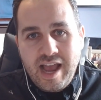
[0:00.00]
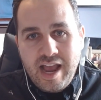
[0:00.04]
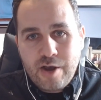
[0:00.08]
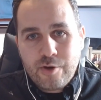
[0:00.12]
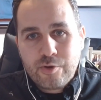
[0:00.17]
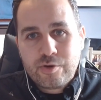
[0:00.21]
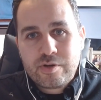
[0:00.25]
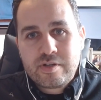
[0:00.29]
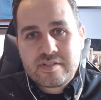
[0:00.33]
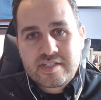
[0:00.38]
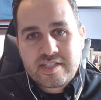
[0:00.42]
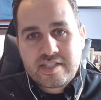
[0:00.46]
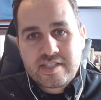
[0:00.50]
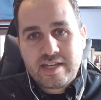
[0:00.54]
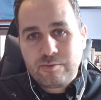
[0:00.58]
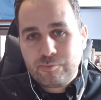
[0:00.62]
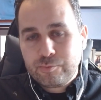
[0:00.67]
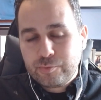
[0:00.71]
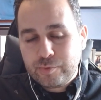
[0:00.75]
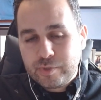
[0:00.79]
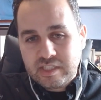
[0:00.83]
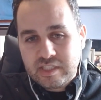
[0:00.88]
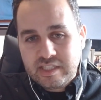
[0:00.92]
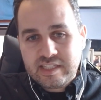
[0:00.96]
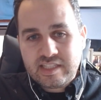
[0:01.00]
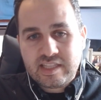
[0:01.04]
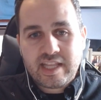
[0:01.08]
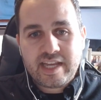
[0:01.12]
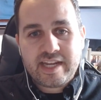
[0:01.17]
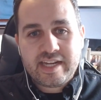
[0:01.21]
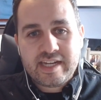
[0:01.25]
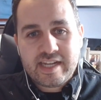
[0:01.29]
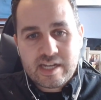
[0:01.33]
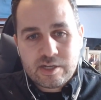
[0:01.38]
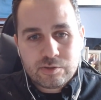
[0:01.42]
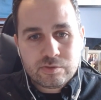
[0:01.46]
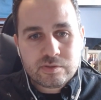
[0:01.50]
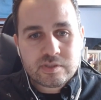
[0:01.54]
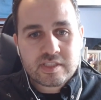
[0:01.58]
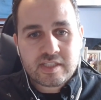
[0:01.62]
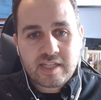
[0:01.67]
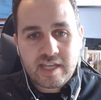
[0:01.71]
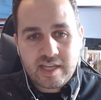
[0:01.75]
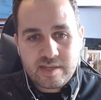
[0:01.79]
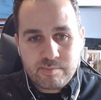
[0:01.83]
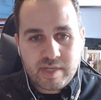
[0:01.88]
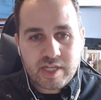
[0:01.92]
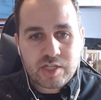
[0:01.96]
I would say really lay
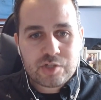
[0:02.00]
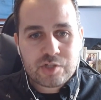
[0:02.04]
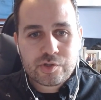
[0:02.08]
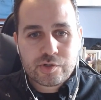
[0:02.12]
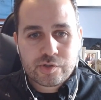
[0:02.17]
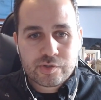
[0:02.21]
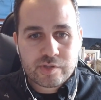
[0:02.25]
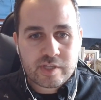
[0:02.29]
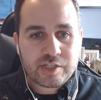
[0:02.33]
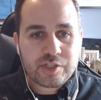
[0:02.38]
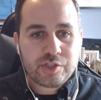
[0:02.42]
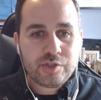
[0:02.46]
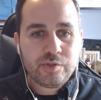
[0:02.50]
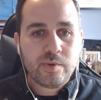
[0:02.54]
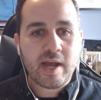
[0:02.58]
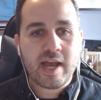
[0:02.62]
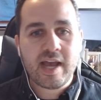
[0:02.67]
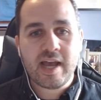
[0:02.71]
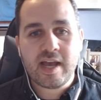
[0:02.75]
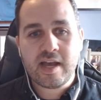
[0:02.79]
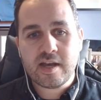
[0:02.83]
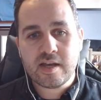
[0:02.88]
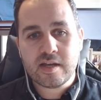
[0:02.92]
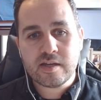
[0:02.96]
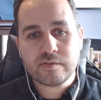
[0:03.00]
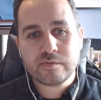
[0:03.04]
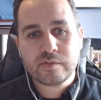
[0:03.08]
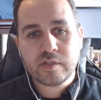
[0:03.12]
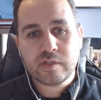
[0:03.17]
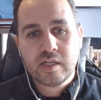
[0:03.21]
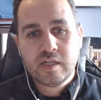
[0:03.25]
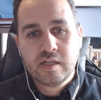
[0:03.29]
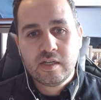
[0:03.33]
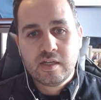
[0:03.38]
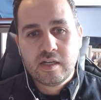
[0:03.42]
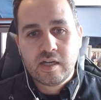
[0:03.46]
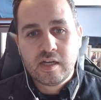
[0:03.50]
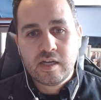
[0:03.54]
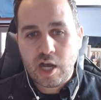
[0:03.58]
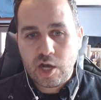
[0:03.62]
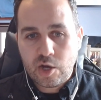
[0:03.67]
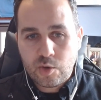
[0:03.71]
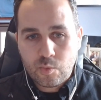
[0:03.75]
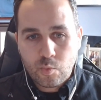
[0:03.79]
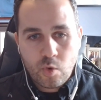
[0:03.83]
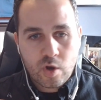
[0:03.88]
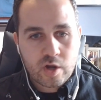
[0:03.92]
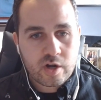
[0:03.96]
out and make sure that you have
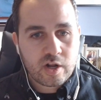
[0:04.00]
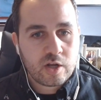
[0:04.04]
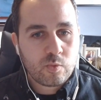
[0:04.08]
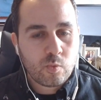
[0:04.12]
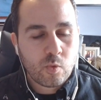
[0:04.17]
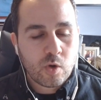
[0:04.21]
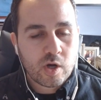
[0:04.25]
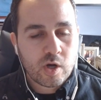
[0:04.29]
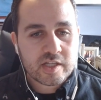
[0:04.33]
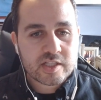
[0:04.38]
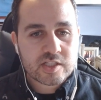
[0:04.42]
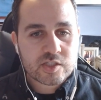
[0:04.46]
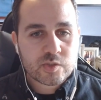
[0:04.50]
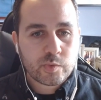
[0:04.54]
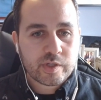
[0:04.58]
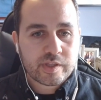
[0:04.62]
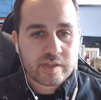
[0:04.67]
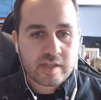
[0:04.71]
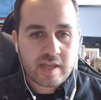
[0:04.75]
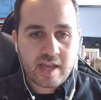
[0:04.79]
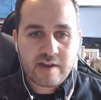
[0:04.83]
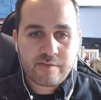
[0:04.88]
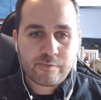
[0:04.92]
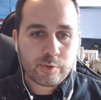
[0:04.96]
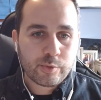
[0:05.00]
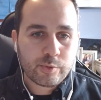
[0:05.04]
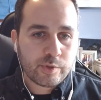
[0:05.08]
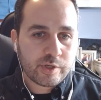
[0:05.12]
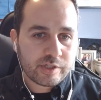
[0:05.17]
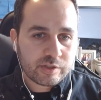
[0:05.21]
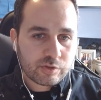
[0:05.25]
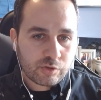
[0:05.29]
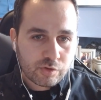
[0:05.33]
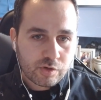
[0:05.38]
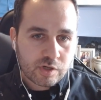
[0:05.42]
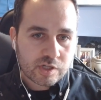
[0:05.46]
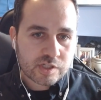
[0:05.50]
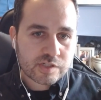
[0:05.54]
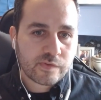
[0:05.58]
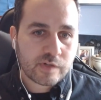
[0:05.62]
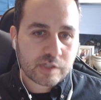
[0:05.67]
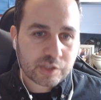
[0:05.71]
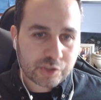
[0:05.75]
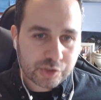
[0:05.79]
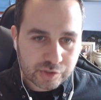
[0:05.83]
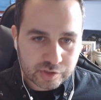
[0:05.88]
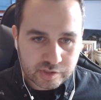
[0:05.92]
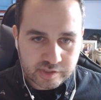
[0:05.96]
uh, one-on-ones with everyone
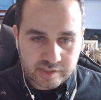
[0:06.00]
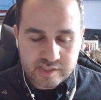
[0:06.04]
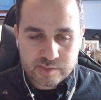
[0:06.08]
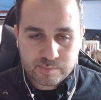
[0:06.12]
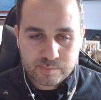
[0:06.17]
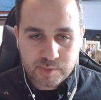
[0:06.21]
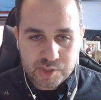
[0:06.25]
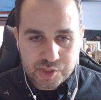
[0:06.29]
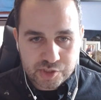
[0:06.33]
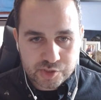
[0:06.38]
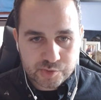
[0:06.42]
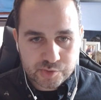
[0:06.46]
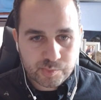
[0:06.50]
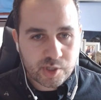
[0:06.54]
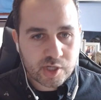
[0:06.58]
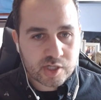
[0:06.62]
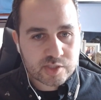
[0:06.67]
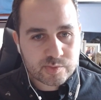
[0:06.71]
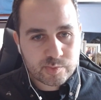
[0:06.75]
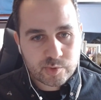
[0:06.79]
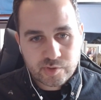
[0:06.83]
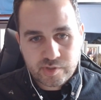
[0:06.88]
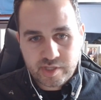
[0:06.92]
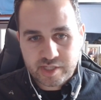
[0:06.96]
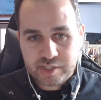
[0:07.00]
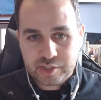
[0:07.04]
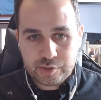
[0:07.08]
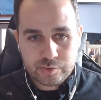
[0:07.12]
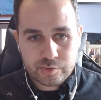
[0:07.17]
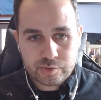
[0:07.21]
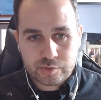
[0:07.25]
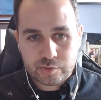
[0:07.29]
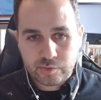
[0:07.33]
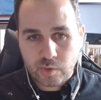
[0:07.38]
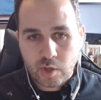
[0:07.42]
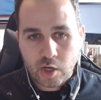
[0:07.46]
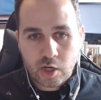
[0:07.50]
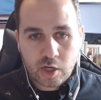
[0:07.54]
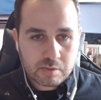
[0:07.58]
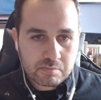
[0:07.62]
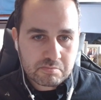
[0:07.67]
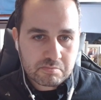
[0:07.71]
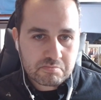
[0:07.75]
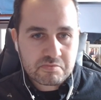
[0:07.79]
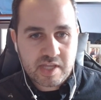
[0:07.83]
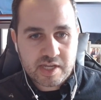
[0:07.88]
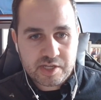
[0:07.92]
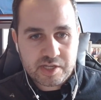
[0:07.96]
cross-functionally as much as possible that you
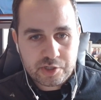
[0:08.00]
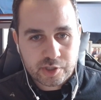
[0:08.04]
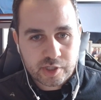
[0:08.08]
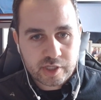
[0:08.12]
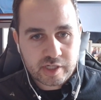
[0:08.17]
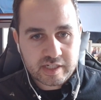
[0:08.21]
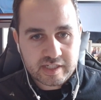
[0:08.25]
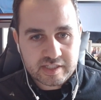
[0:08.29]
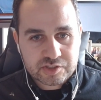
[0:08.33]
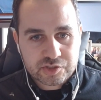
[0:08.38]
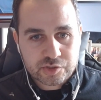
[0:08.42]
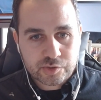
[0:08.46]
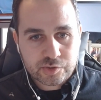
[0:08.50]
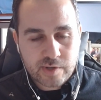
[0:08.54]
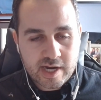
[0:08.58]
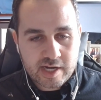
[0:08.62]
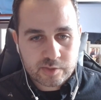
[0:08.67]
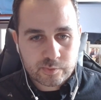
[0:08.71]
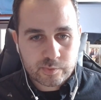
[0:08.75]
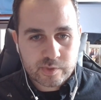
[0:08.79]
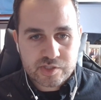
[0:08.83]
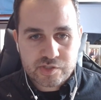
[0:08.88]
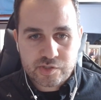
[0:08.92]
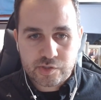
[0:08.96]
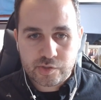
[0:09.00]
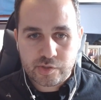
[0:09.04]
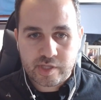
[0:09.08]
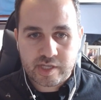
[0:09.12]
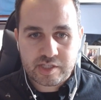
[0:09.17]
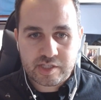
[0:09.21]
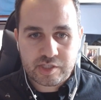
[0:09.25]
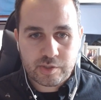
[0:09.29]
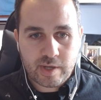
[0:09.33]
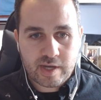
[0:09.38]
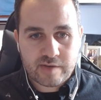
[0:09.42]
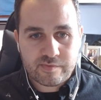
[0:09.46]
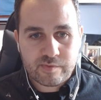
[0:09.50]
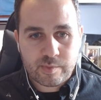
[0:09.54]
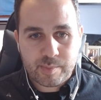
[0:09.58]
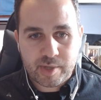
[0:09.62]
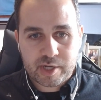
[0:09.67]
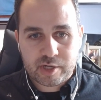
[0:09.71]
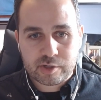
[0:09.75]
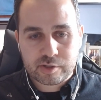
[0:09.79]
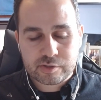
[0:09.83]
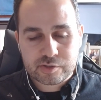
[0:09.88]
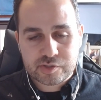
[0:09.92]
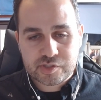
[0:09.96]
are that you're going to interact with, so that you have a
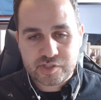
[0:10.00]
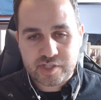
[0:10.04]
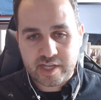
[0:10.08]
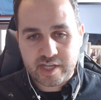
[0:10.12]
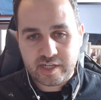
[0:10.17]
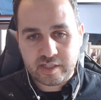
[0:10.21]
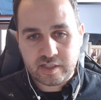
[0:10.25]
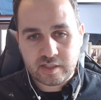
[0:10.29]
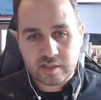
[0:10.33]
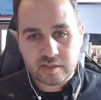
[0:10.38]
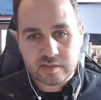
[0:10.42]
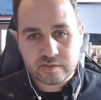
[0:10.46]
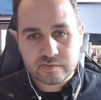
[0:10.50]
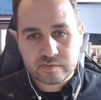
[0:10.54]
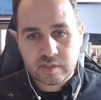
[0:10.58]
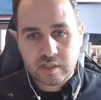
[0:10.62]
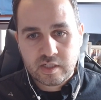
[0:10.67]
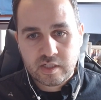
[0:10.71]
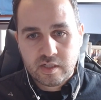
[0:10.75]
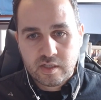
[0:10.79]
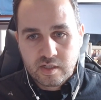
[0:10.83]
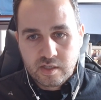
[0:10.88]
better understanding of